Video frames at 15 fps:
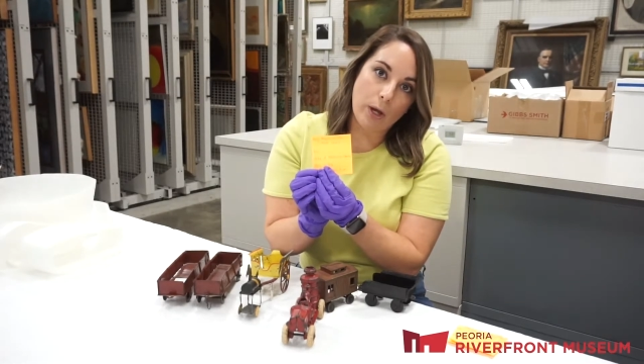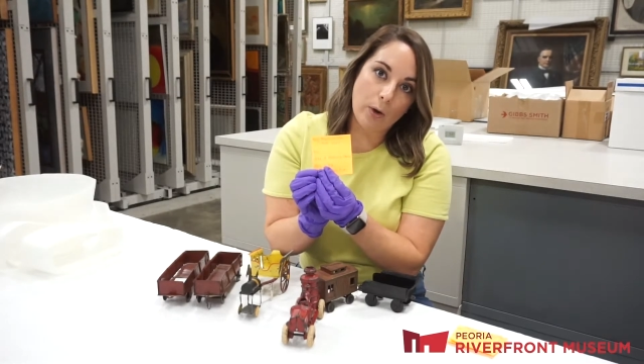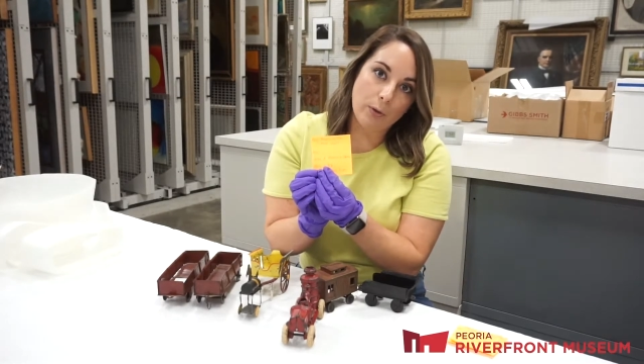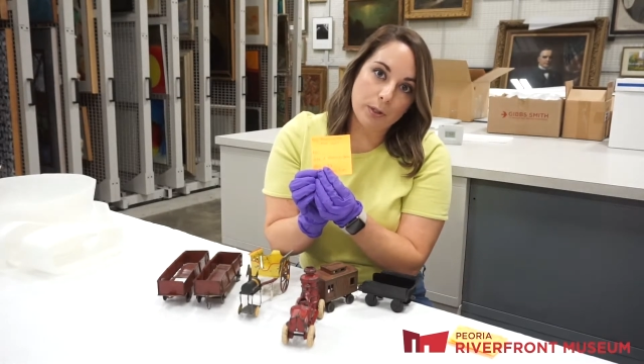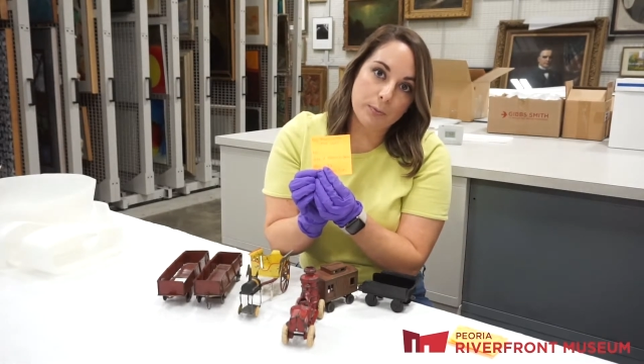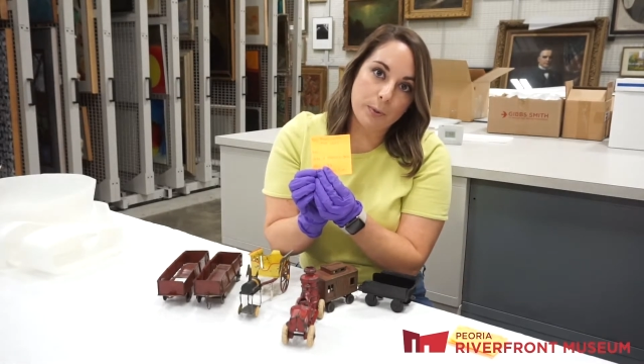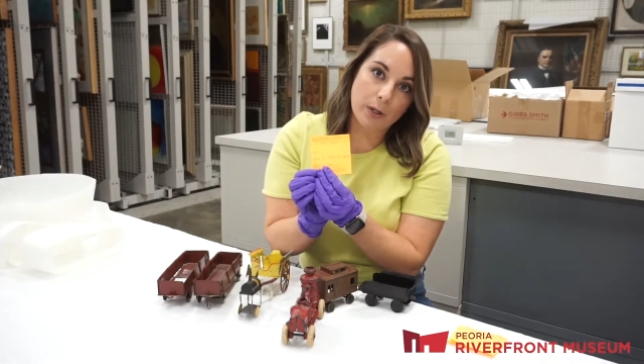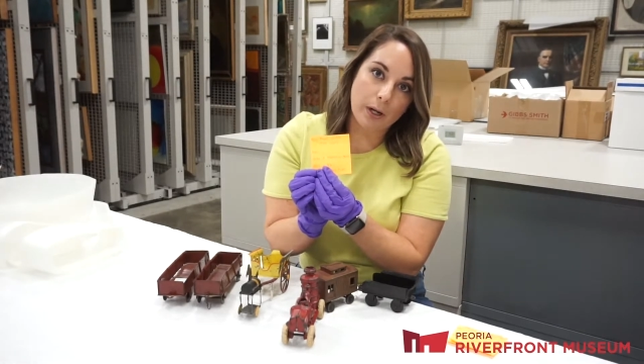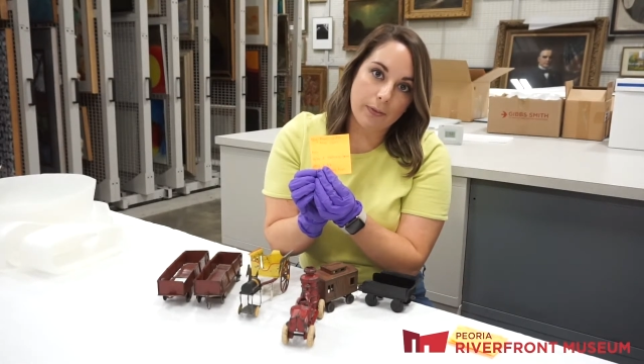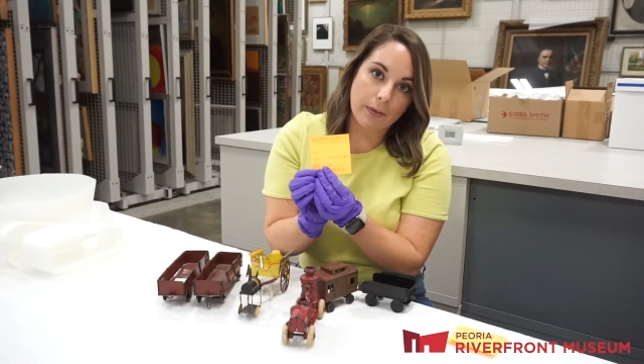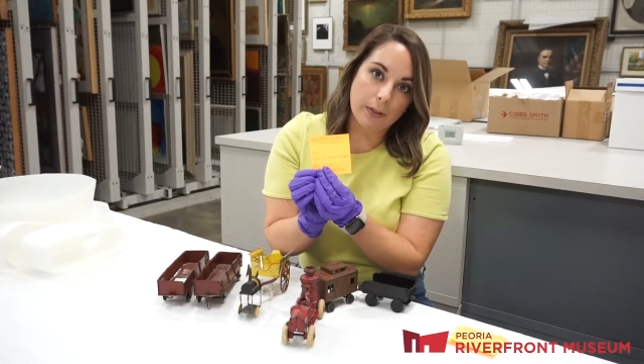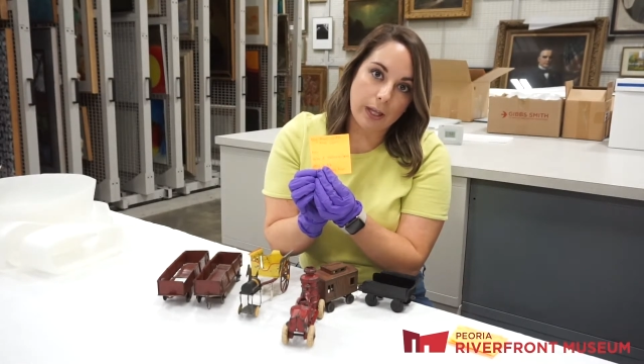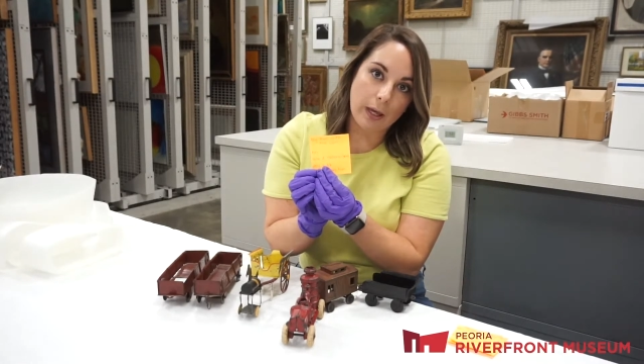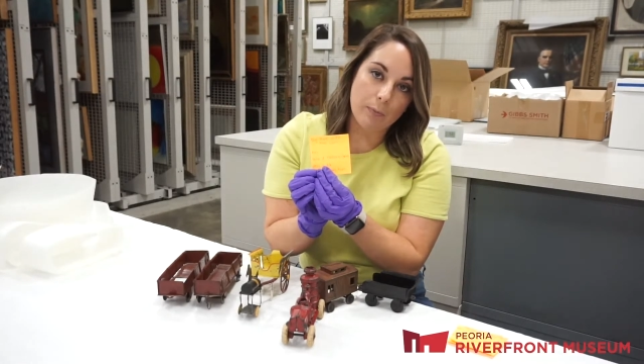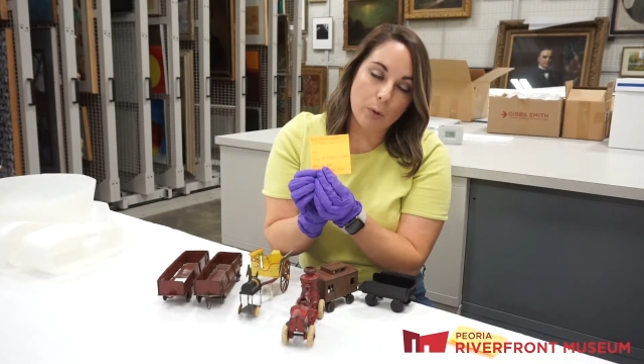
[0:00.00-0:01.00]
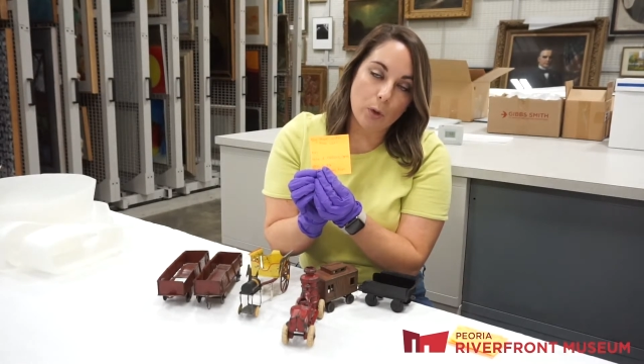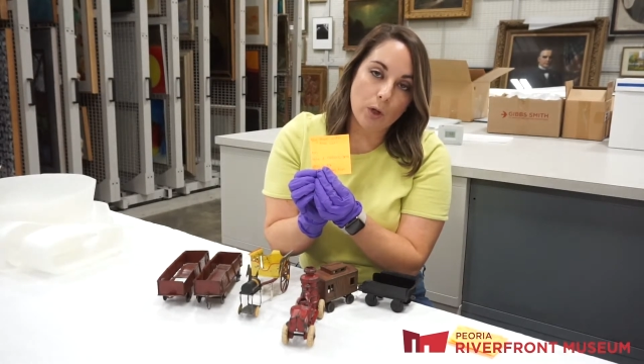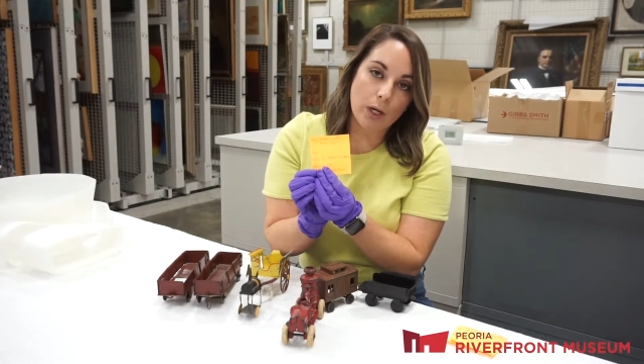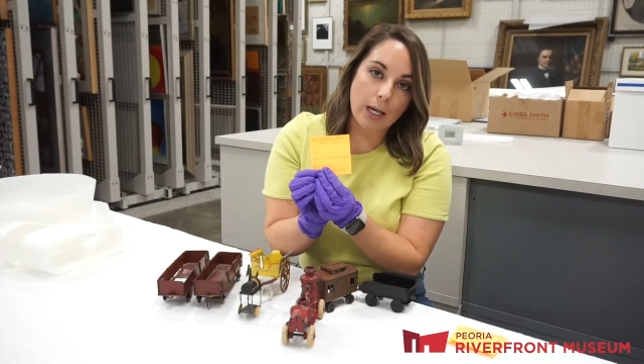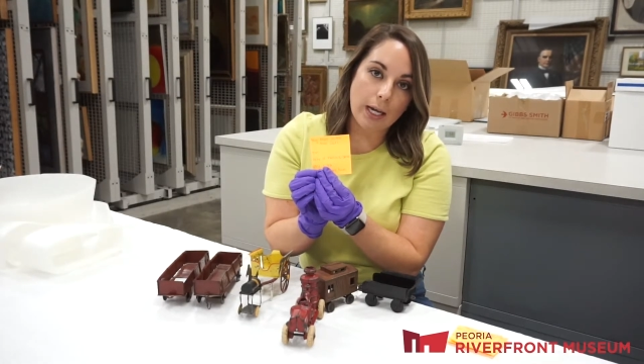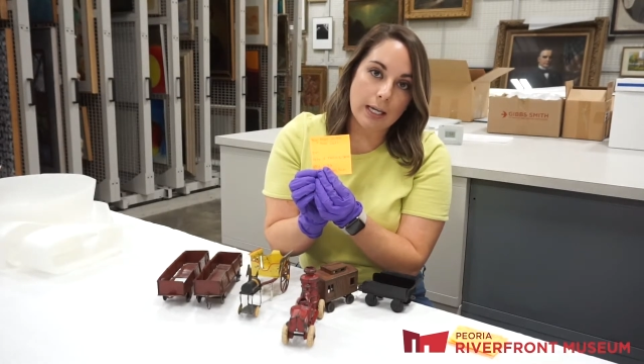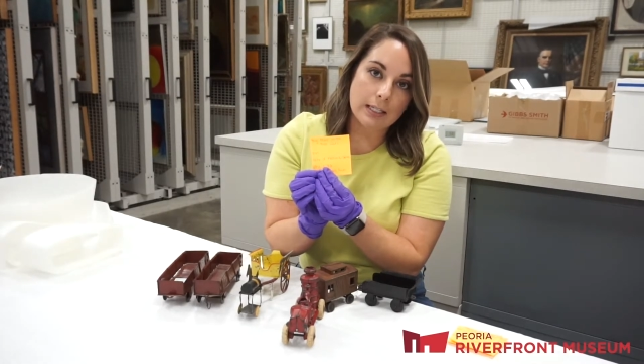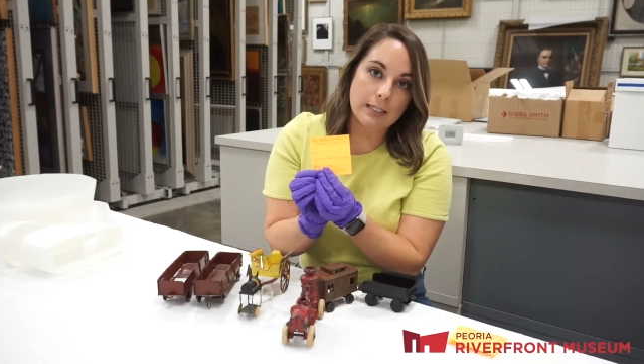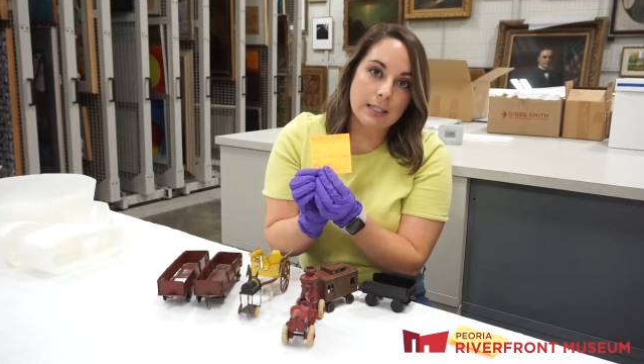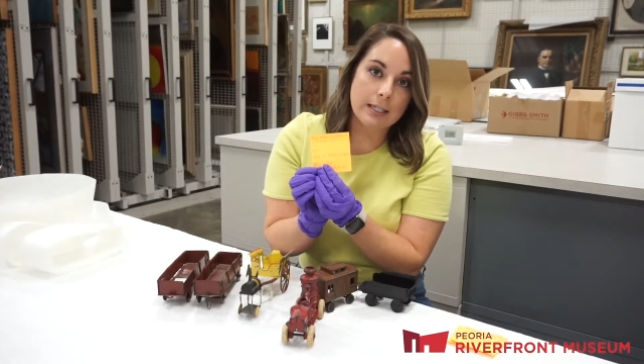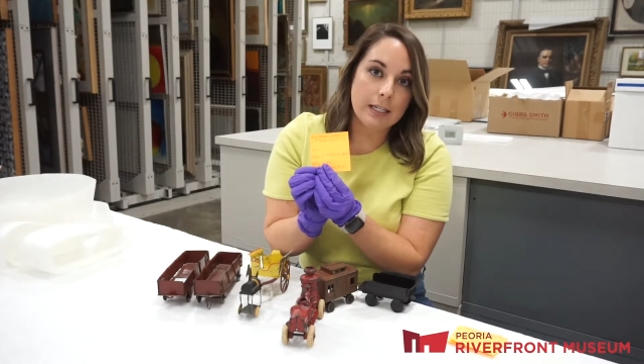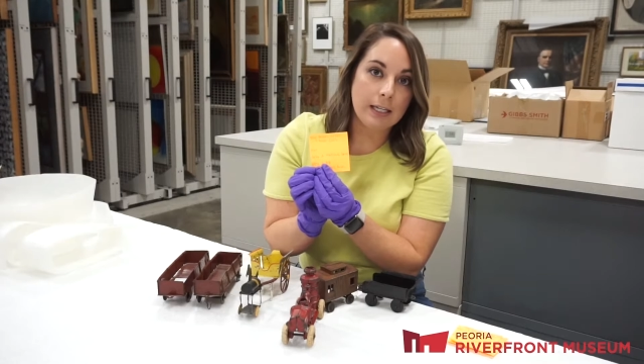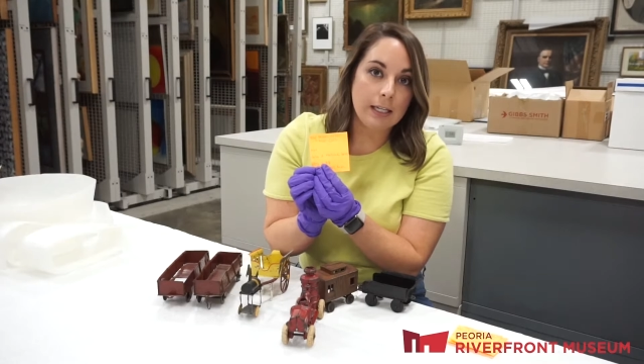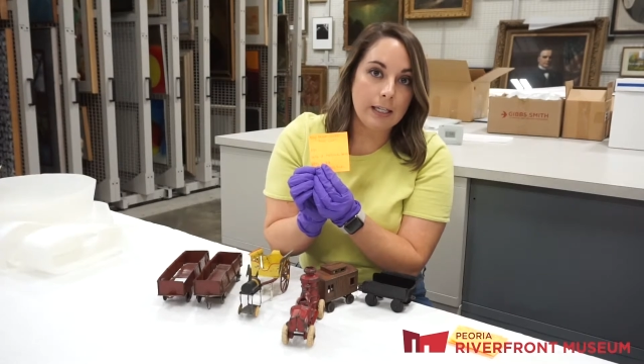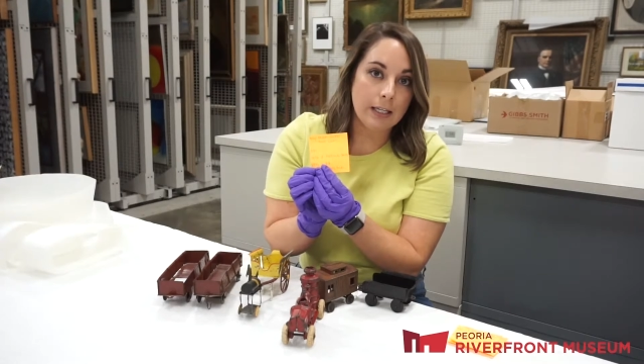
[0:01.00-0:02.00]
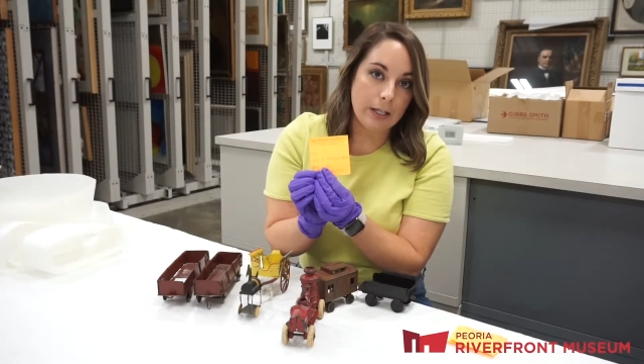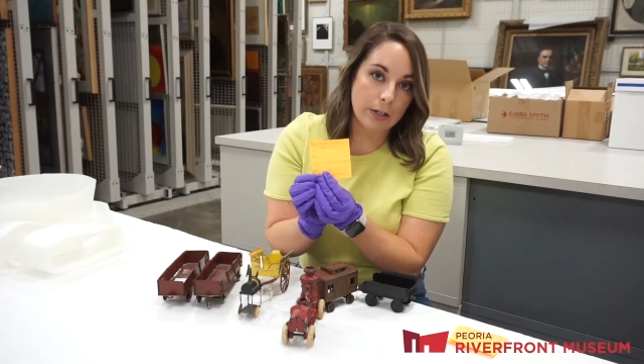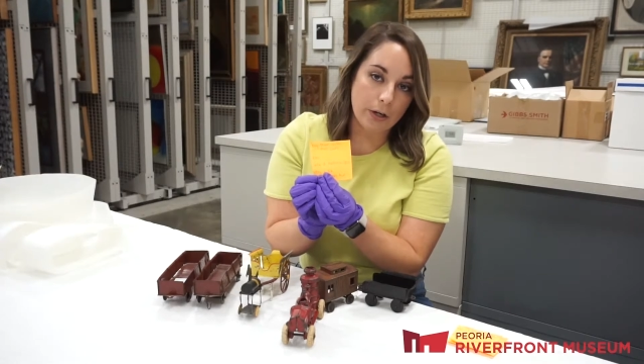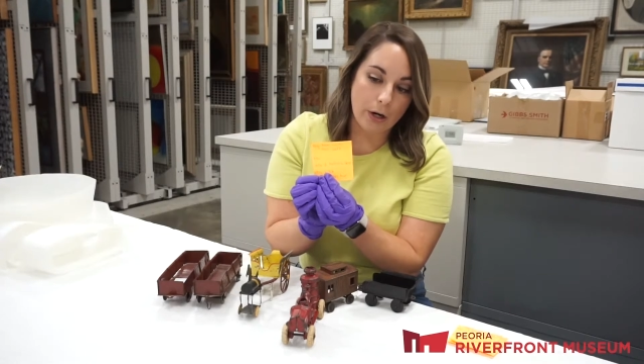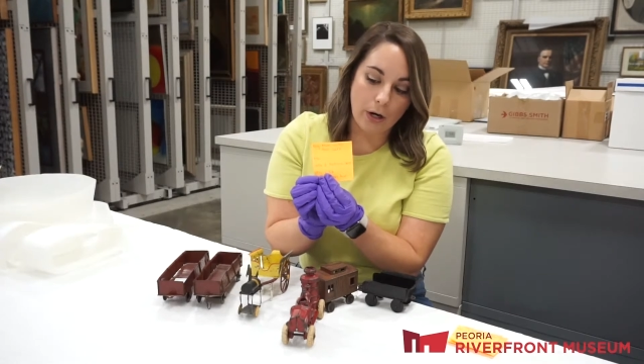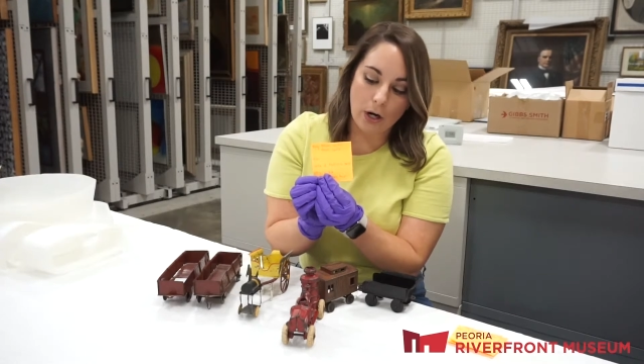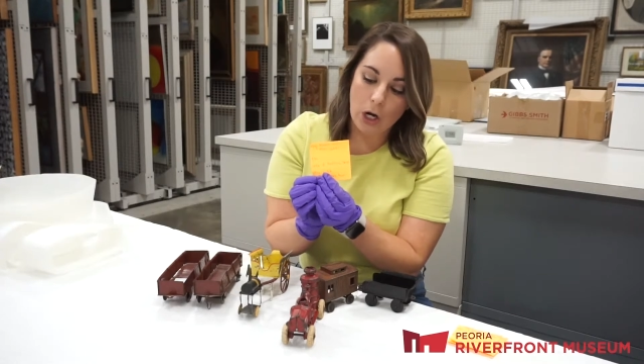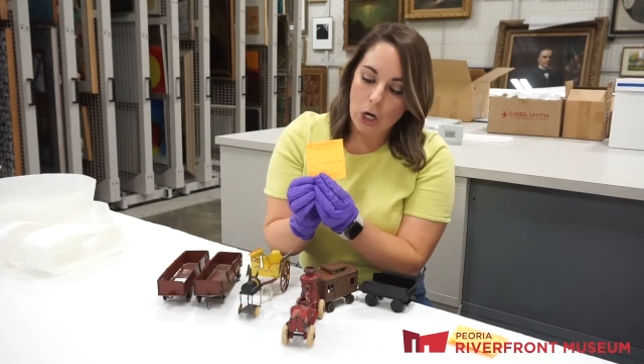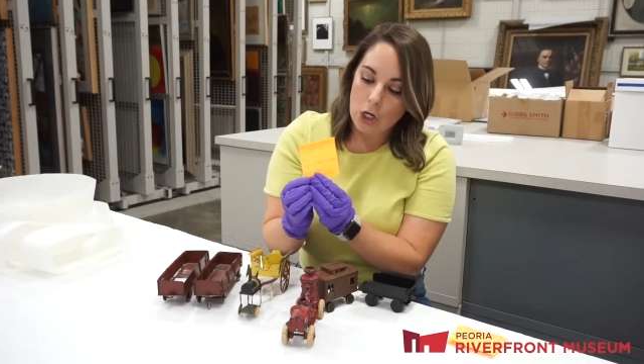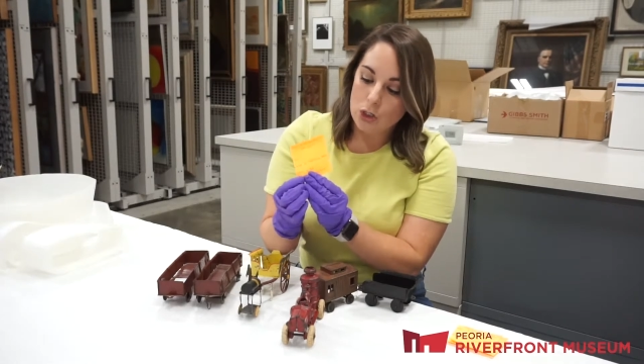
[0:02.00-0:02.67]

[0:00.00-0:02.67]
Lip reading: always put on the label is the year.